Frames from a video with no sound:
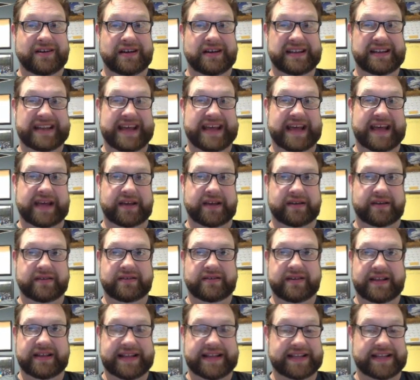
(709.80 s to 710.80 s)
a day,
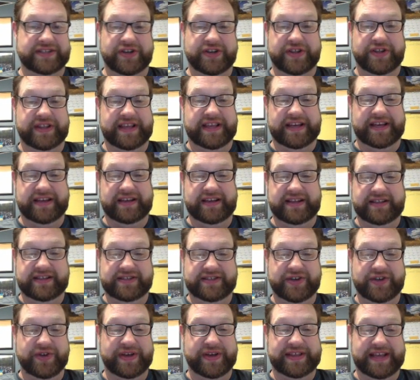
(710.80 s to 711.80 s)
and that's
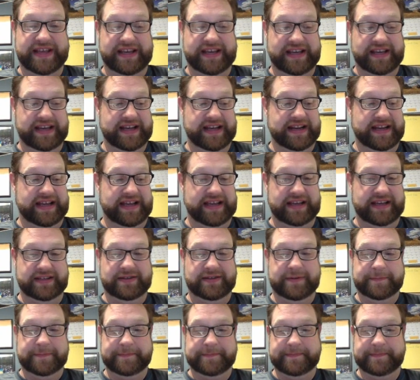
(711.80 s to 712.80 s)
it's the only thing you get to
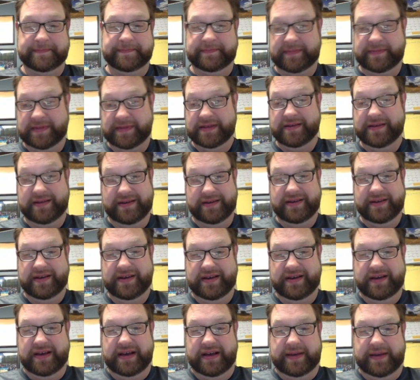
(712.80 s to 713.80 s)
eat.
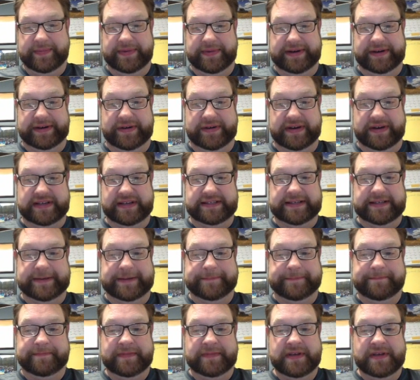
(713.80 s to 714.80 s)
Pretty
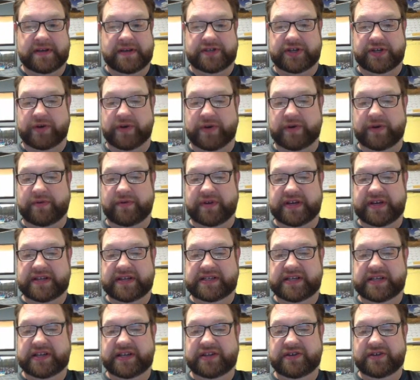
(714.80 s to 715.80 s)
crazy. So we will
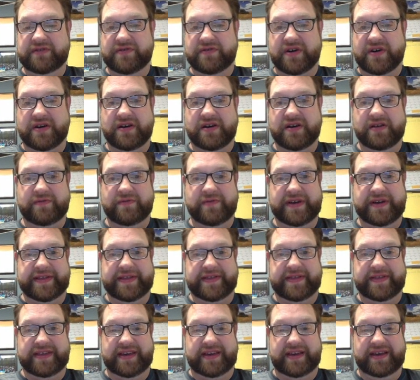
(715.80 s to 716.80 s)
continue on
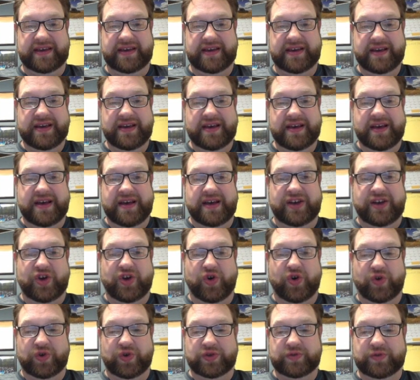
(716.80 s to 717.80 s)
with the
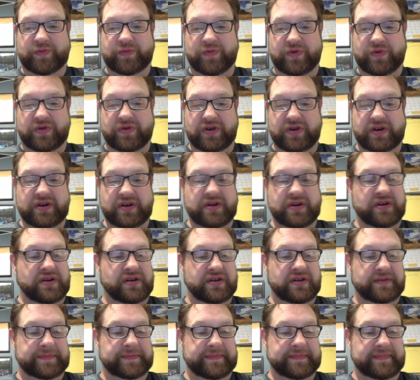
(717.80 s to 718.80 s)
Cold War
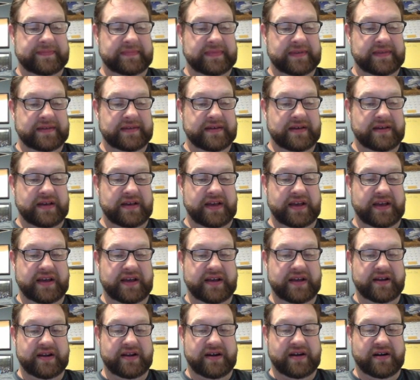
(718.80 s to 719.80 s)

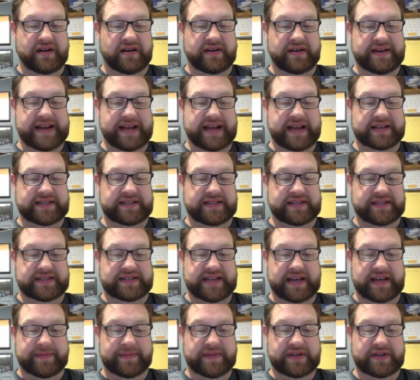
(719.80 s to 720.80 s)
in our next
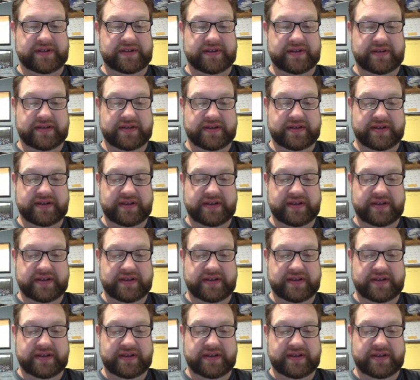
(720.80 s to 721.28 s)
segment.